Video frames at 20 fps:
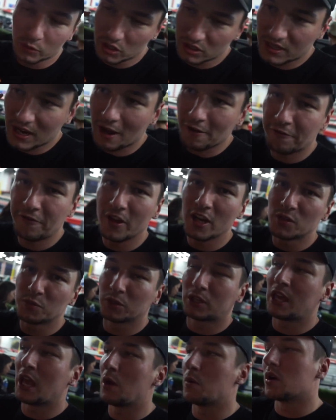We just got
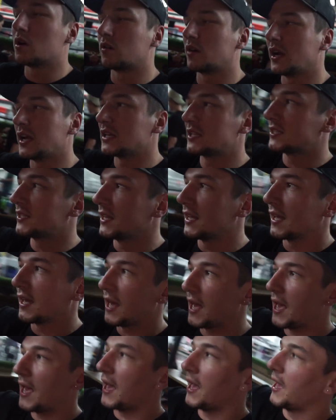finished with K one racing,
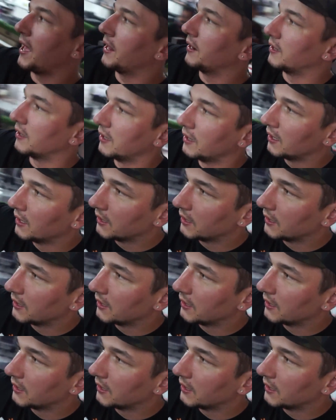and